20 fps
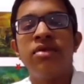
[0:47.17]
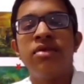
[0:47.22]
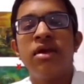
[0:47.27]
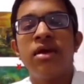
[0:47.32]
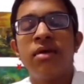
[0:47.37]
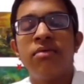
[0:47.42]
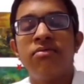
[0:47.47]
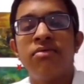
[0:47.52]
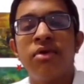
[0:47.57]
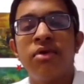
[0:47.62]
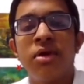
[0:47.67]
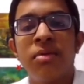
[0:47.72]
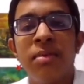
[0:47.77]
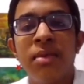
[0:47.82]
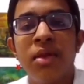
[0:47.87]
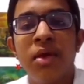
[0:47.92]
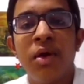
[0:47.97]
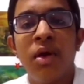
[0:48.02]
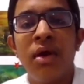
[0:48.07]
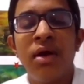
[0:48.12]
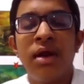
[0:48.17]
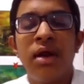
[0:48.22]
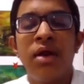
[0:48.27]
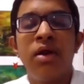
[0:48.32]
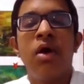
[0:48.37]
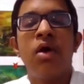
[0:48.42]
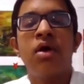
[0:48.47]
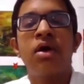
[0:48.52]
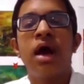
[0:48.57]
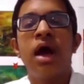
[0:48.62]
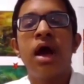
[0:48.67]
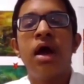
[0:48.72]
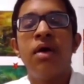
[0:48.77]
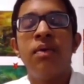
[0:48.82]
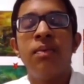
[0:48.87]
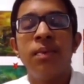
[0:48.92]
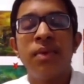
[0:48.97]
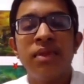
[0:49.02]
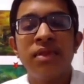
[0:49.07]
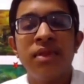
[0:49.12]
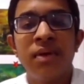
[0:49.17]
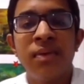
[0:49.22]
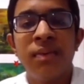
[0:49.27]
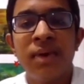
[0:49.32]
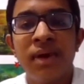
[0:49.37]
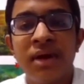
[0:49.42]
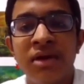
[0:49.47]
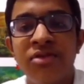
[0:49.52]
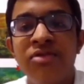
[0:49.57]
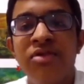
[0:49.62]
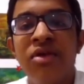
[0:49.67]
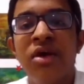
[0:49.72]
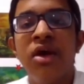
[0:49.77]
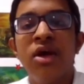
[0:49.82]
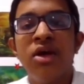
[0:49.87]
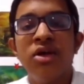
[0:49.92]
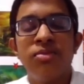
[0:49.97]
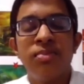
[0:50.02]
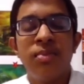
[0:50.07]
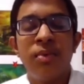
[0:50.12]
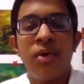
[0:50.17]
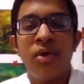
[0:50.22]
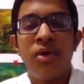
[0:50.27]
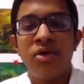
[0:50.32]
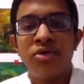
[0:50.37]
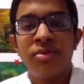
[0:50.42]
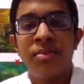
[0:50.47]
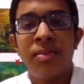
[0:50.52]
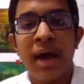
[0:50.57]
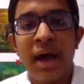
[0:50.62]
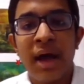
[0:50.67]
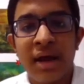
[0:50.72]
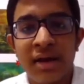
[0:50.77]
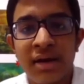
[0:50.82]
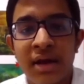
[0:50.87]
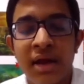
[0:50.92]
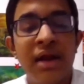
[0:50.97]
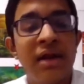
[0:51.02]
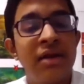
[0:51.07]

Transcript: Stay comfortable all day long with the Ridge Sports Band.